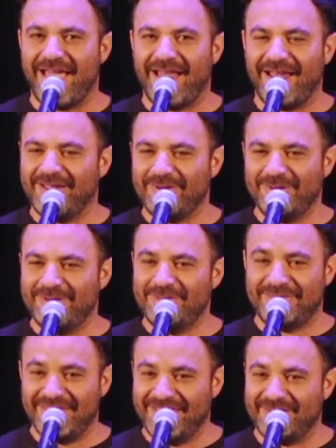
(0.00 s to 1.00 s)
And I go, you
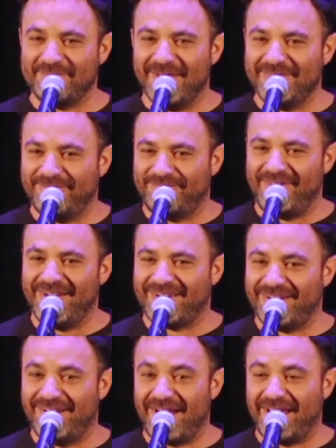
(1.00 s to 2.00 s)
think,
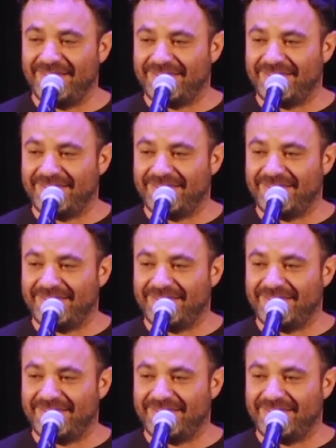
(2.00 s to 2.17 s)
motherfucker? And